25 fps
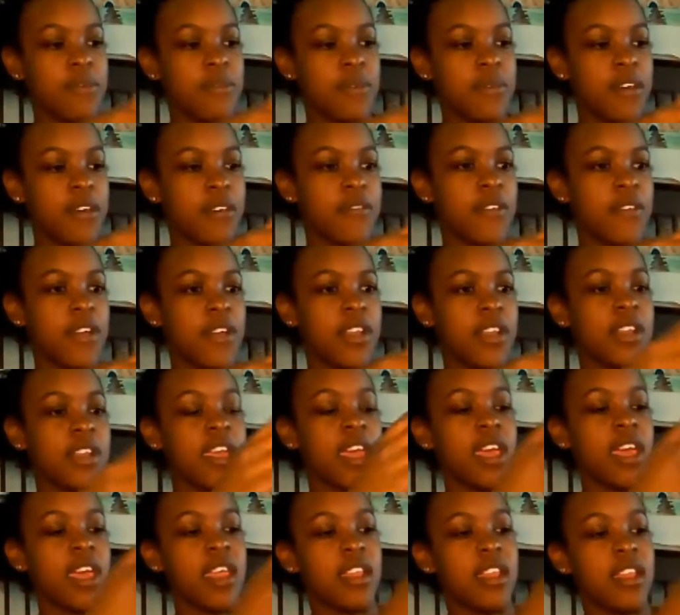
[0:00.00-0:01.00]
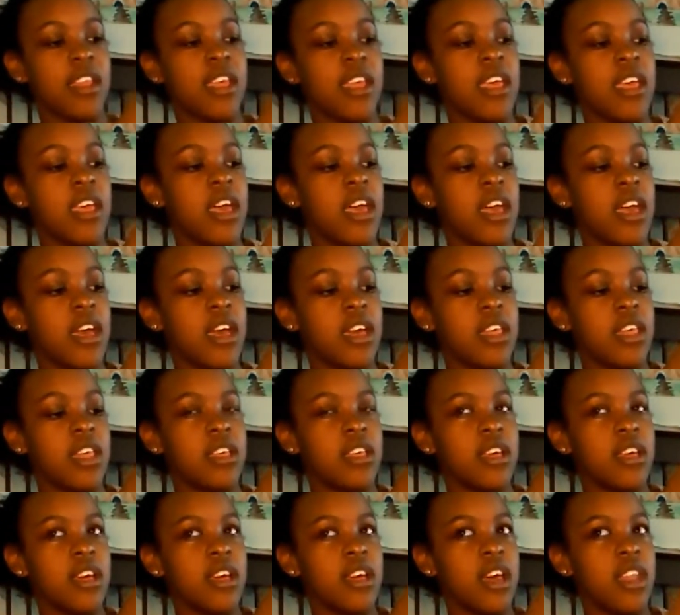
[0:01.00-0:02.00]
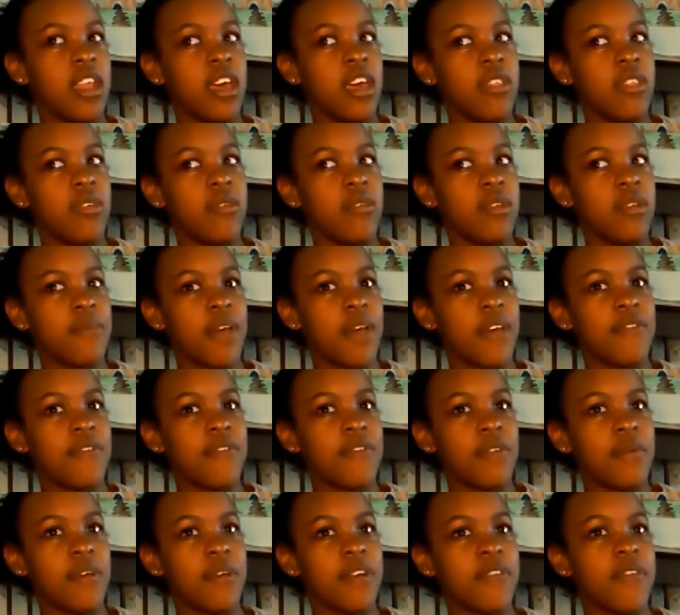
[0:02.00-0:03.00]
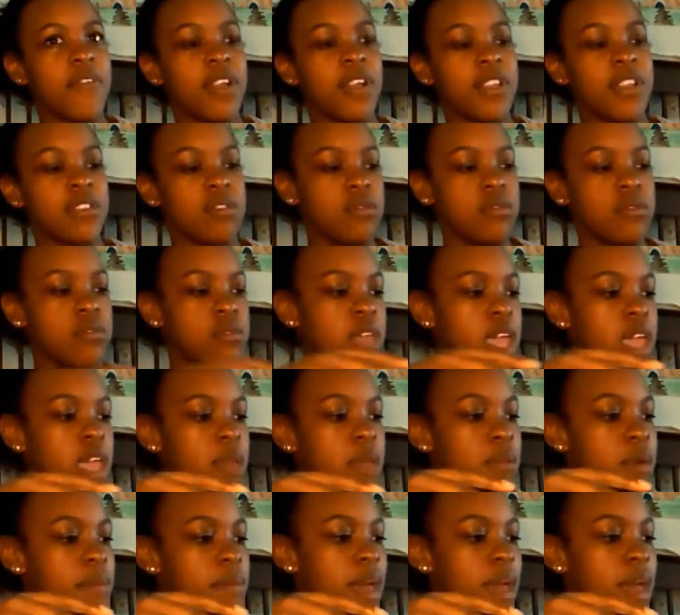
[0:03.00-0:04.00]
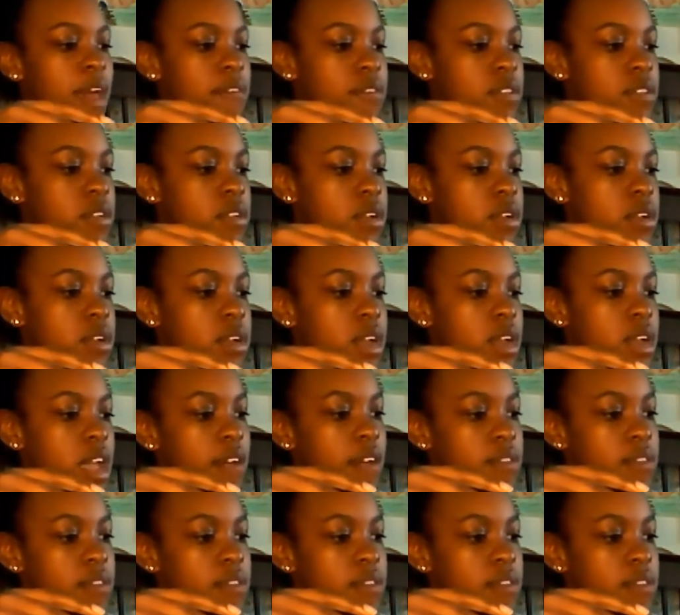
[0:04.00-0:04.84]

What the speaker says: female friend, and another one of my female friends who came up afterwards.